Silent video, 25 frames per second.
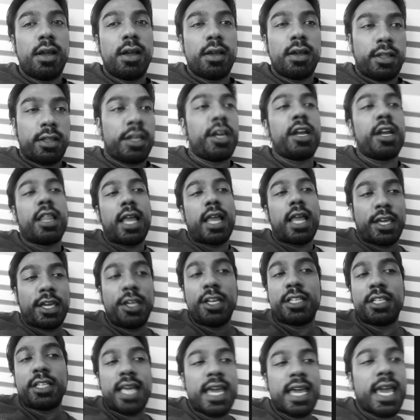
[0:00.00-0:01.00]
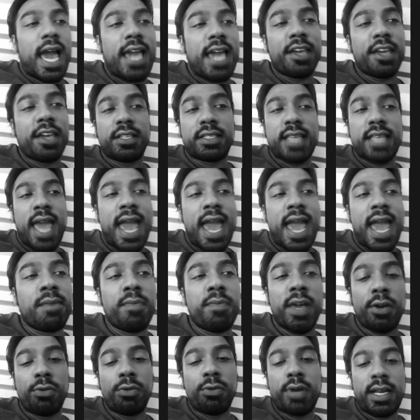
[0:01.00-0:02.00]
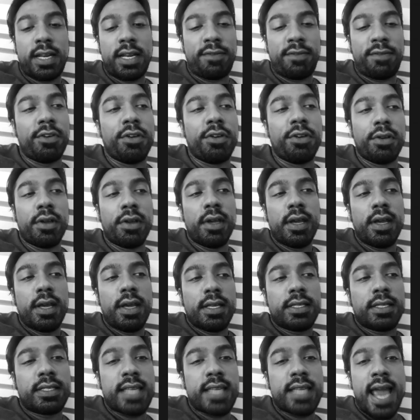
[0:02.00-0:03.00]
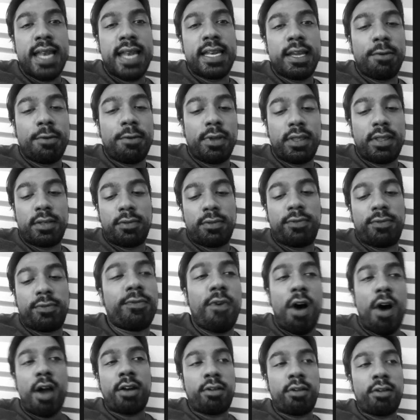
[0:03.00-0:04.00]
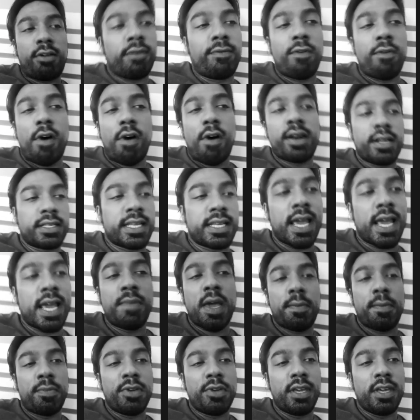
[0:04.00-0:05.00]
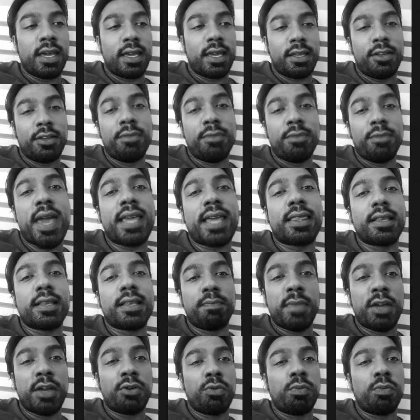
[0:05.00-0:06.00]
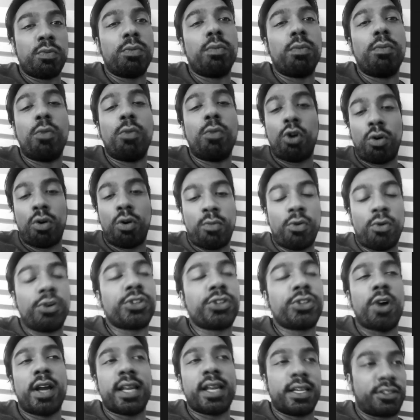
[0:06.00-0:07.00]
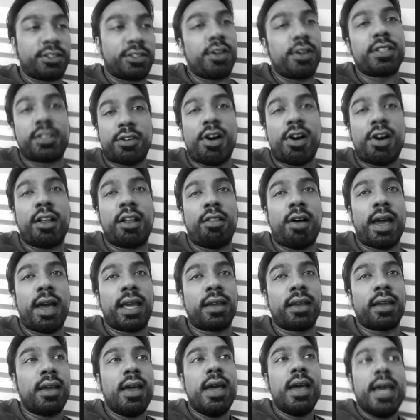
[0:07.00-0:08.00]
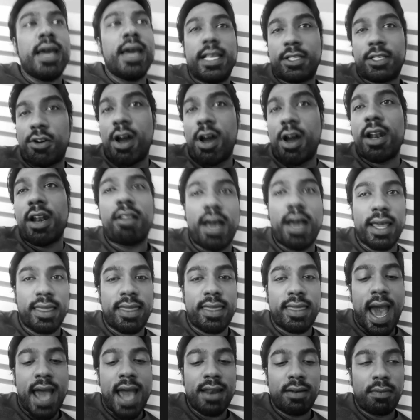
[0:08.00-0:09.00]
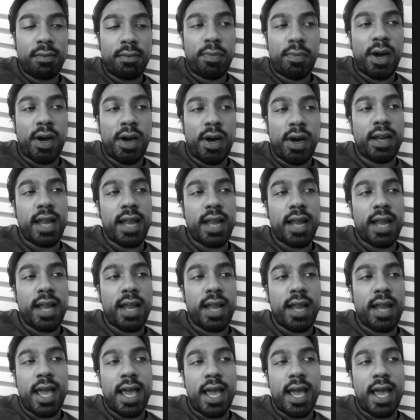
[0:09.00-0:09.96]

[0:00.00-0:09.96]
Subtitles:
you know, like, you know, say how you sand metal, and if you sand it with finer and finer sandpaper, you make the metal more and more shiny. So it's kind of like, but